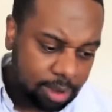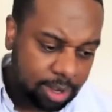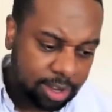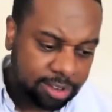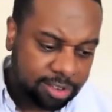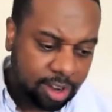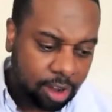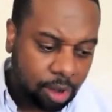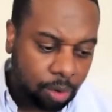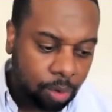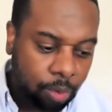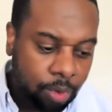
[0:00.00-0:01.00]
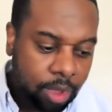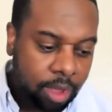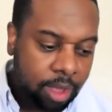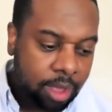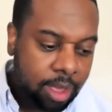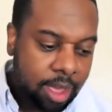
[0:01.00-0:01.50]
And so
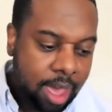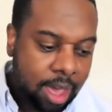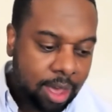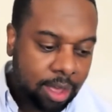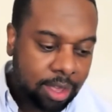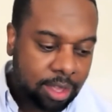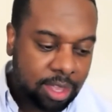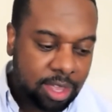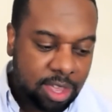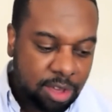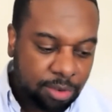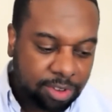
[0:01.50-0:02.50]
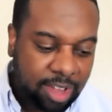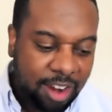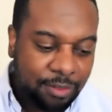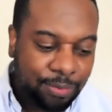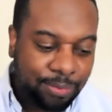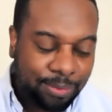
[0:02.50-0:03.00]
it was kind
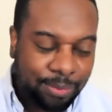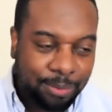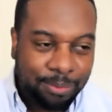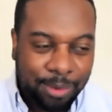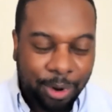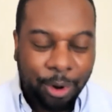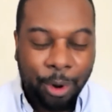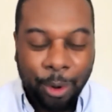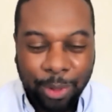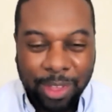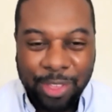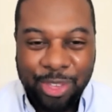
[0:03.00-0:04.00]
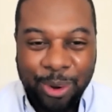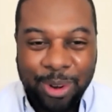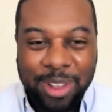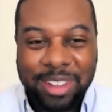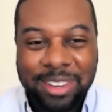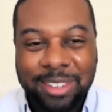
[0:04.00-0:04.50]
of early
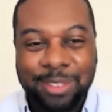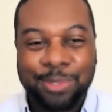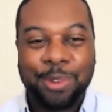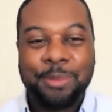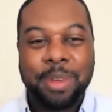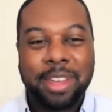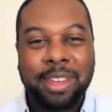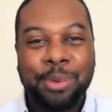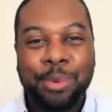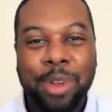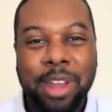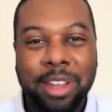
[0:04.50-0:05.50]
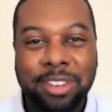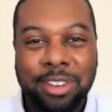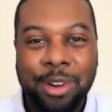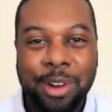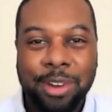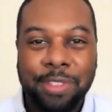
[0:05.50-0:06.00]
30s for me when I
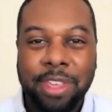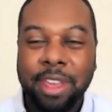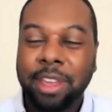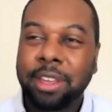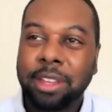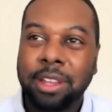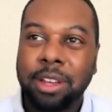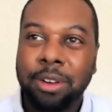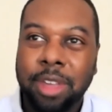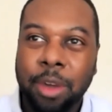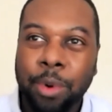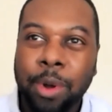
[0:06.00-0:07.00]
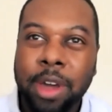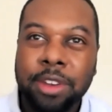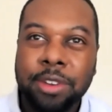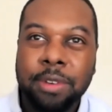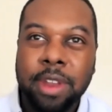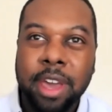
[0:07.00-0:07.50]
started to think, okay, what do I
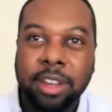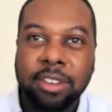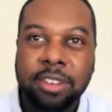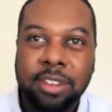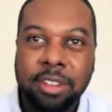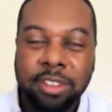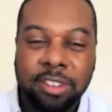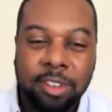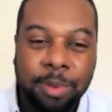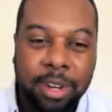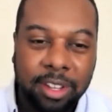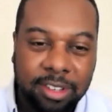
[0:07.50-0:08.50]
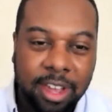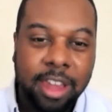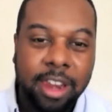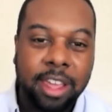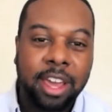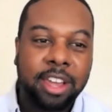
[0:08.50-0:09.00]
do next? This has been
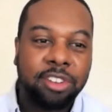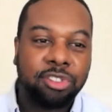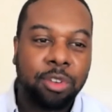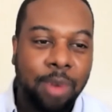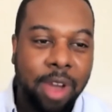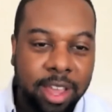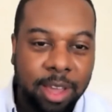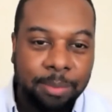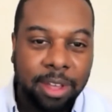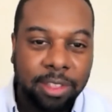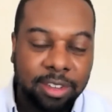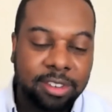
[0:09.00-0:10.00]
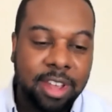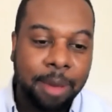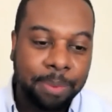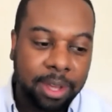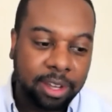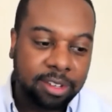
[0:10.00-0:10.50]
exciting. I enjoy writing about these
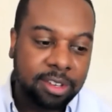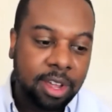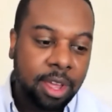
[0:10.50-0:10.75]
topics.